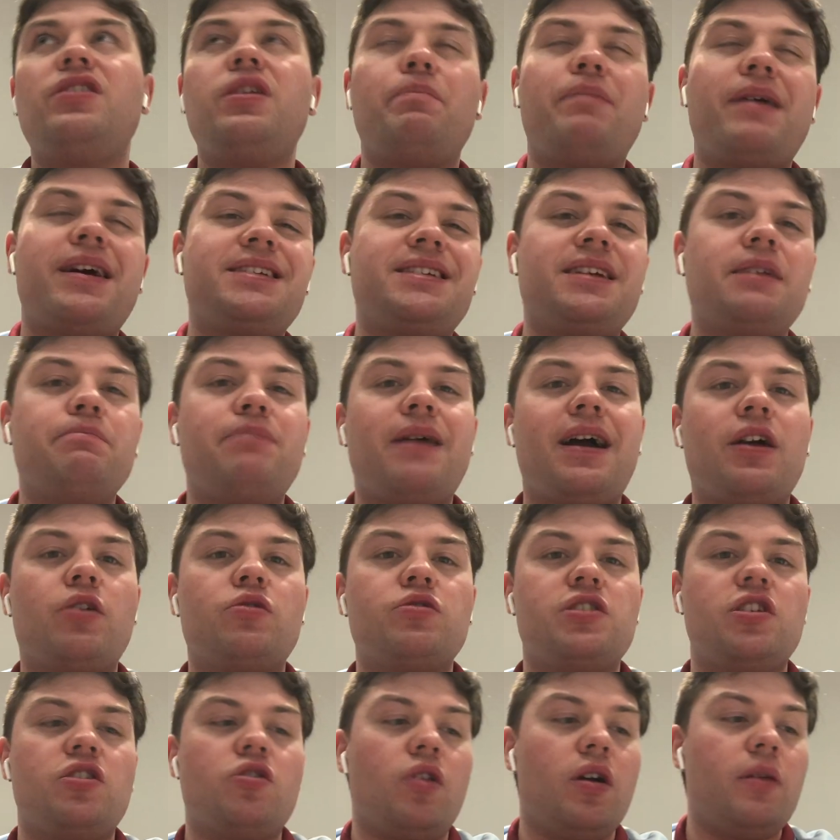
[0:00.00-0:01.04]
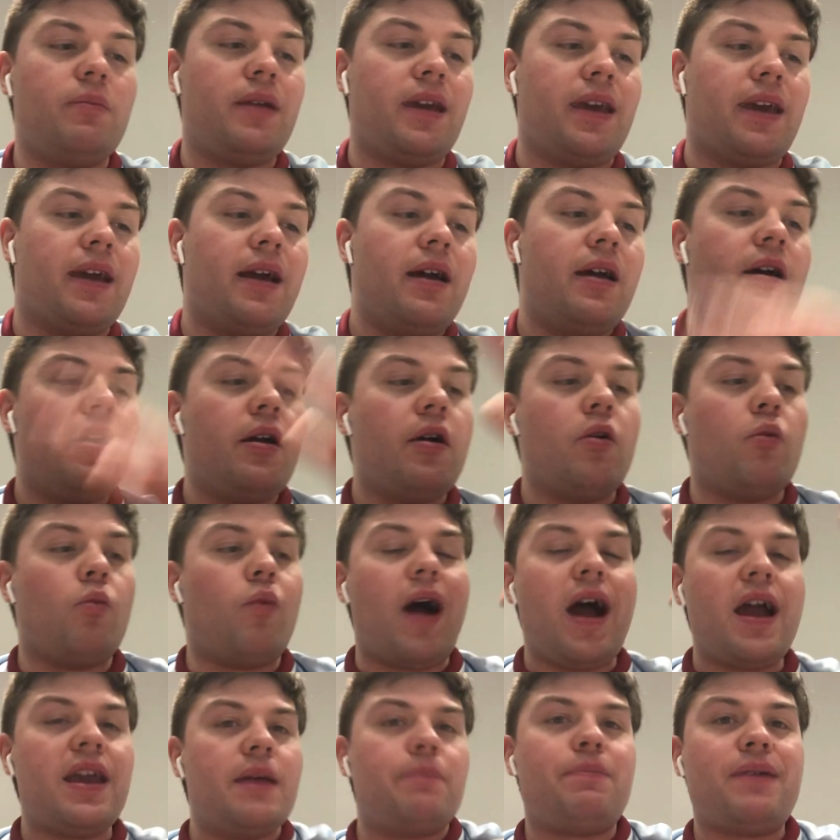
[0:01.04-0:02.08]
the passing back was annoying me.
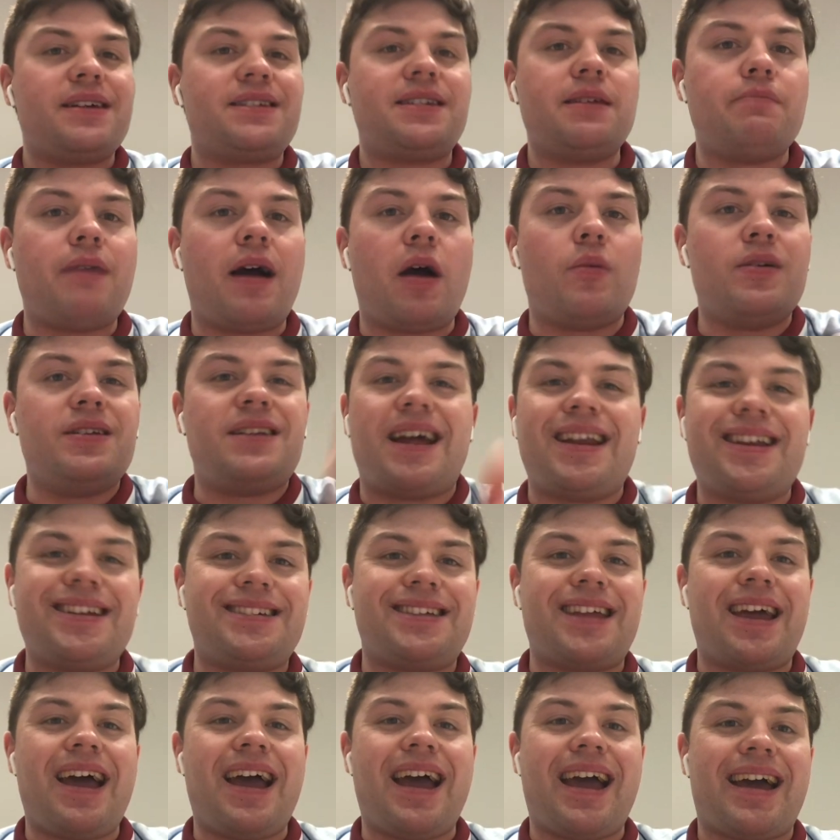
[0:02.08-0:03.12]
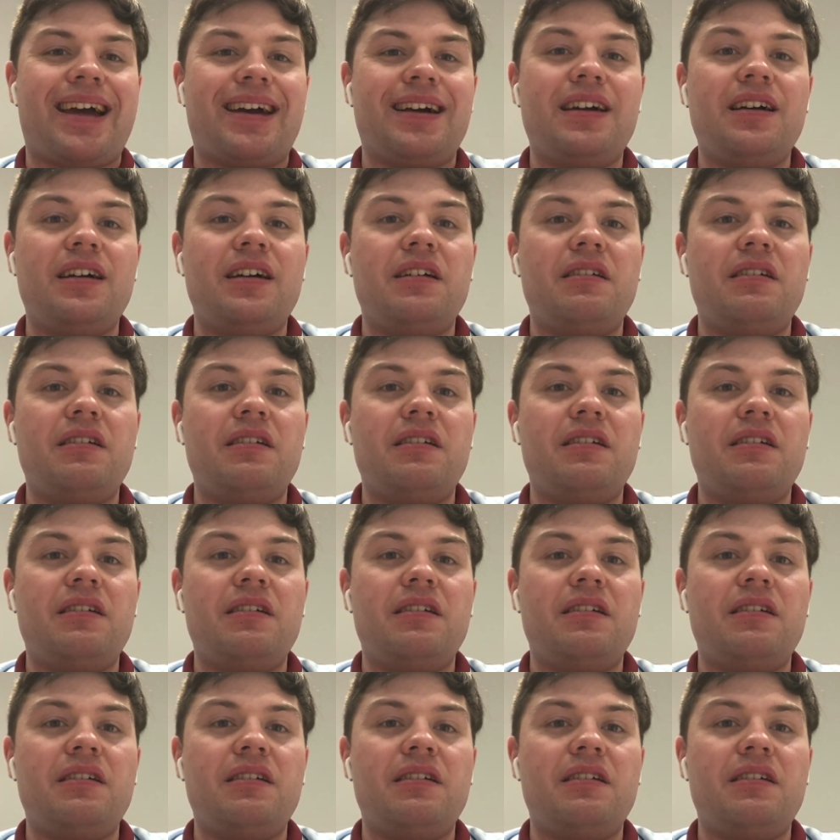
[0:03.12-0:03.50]
Why are you passing back with Dennis there?